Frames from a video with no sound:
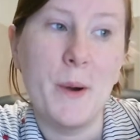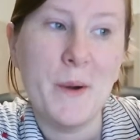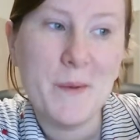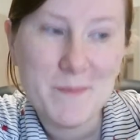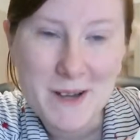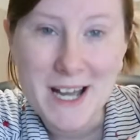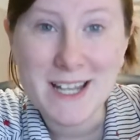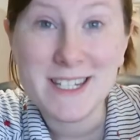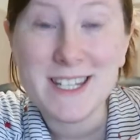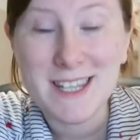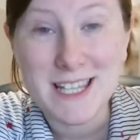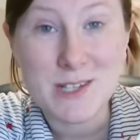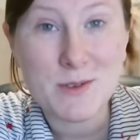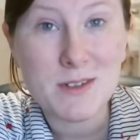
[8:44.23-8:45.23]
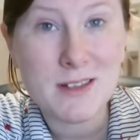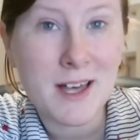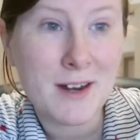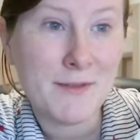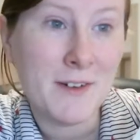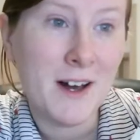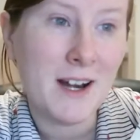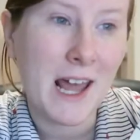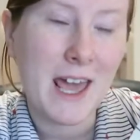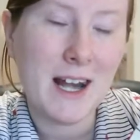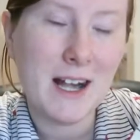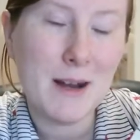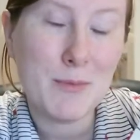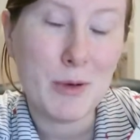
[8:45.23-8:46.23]
But this was a lot of fun. I
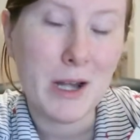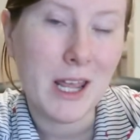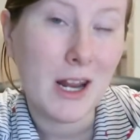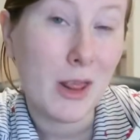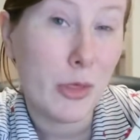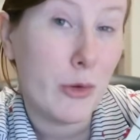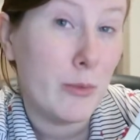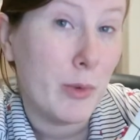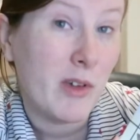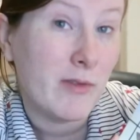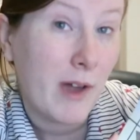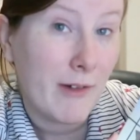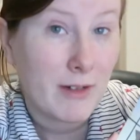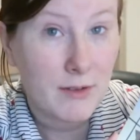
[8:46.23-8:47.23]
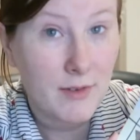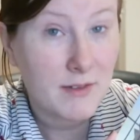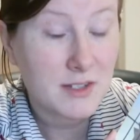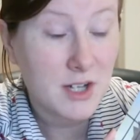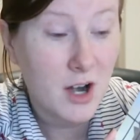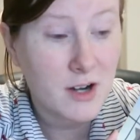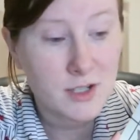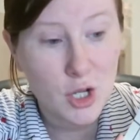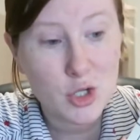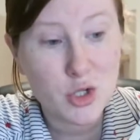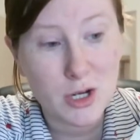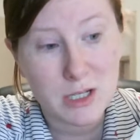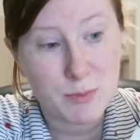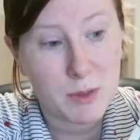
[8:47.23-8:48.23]
ended up rating it a 3.5 out of 5 stars
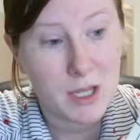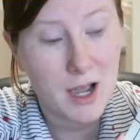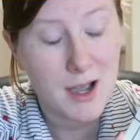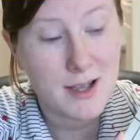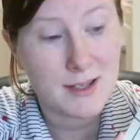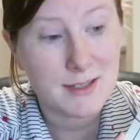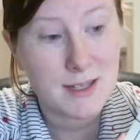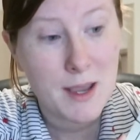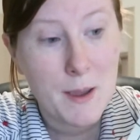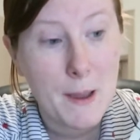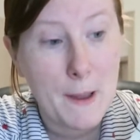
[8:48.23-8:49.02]
just because